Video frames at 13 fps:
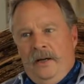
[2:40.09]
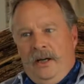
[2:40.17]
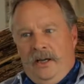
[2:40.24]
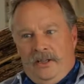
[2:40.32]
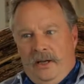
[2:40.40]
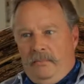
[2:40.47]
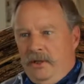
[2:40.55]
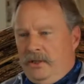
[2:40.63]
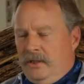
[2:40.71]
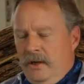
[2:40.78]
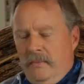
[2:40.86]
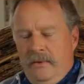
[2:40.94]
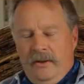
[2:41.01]
He said, but
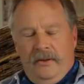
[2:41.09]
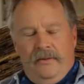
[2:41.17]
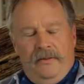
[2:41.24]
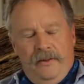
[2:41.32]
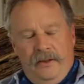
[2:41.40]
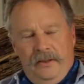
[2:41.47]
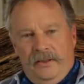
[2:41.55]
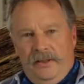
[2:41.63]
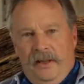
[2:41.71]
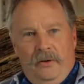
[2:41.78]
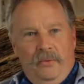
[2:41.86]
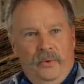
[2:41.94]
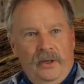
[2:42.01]
some of the things
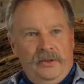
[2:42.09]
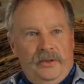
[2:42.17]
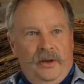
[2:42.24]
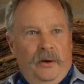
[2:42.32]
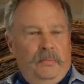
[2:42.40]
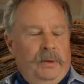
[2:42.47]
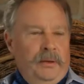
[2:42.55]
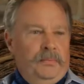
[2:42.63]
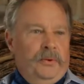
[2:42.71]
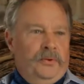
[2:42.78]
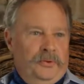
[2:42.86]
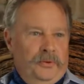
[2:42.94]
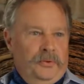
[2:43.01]
that we saw
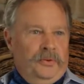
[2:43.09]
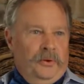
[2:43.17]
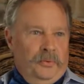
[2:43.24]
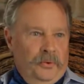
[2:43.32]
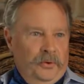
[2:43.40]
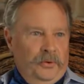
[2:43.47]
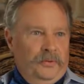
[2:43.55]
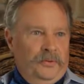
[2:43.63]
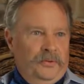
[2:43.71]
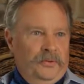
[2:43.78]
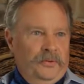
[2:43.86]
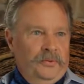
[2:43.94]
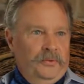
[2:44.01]
people do to
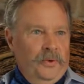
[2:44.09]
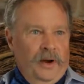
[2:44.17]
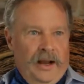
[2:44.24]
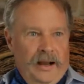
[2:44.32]
roofs were